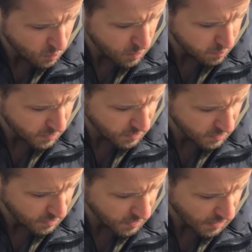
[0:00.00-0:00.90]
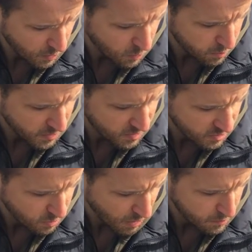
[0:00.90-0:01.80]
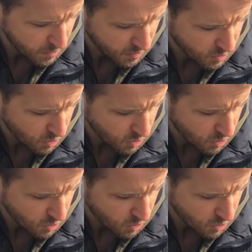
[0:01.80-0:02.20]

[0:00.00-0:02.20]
there will be I will be describing